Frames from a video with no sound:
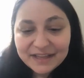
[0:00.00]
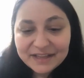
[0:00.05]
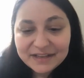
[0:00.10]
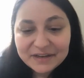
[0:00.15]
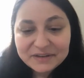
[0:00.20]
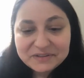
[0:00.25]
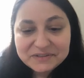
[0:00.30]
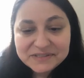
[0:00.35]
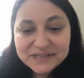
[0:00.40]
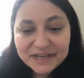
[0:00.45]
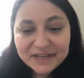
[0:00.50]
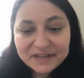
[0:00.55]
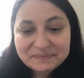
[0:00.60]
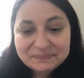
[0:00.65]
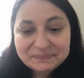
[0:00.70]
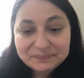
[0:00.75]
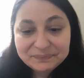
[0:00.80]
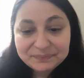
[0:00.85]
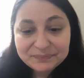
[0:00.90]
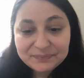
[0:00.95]

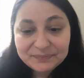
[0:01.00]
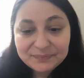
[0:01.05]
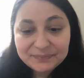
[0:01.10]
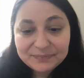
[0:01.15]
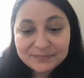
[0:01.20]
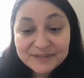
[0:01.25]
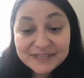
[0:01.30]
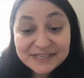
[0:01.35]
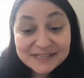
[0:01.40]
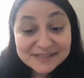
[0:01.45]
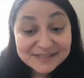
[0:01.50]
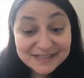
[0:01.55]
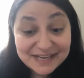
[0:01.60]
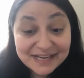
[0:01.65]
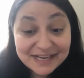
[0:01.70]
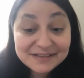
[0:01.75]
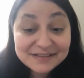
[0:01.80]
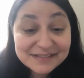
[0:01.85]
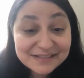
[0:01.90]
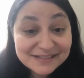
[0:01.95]
and these
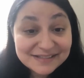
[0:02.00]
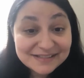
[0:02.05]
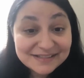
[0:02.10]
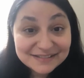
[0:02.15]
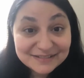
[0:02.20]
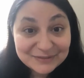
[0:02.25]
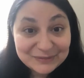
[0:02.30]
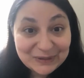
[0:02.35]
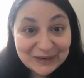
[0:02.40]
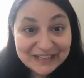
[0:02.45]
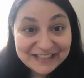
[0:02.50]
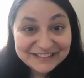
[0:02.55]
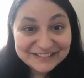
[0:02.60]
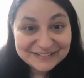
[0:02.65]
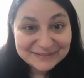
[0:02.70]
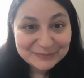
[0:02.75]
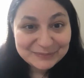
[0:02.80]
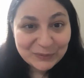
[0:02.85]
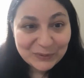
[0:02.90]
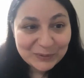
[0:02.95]
days, right,
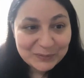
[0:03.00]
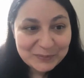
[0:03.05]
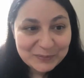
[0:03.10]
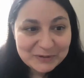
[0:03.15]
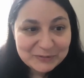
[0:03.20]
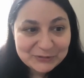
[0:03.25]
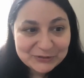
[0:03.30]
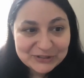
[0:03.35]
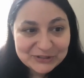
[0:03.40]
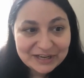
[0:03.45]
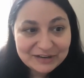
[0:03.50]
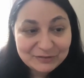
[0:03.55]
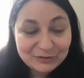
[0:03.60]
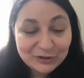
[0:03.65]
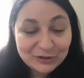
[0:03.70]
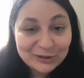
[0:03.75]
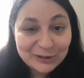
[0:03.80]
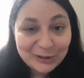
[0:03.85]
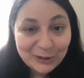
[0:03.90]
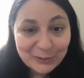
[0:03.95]
more people than
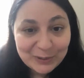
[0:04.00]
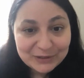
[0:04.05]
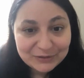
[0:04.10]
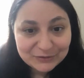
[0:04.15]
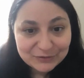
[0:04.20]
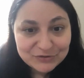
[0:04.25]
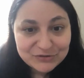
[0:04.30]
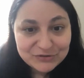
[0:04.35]
ever are going through